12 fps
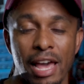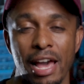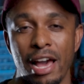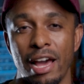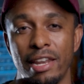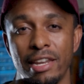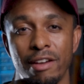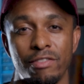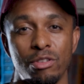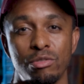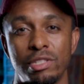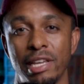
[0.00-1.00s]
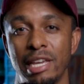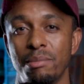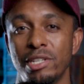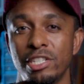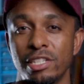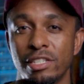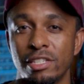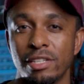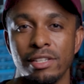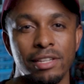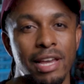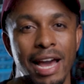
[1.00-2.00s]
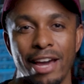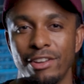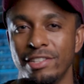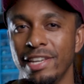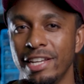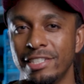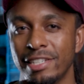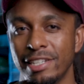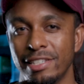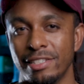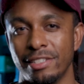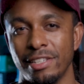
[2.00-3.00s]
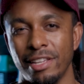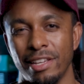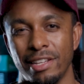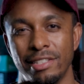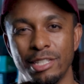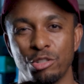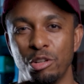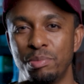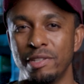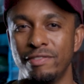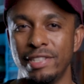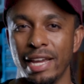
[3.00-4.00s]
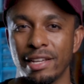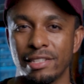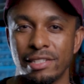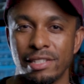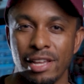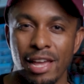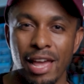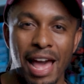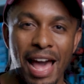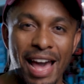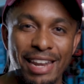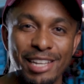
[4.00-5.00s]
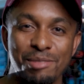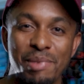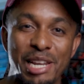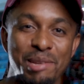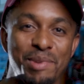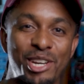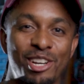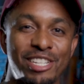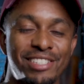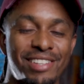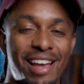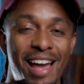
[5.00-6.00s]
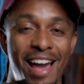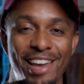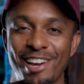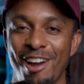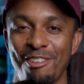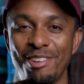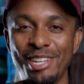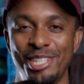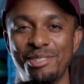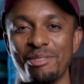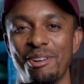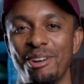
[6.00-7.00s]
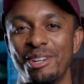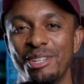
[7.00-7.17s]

And I've used images, annotations, descriptive text. And that's mainly because I can't really draw.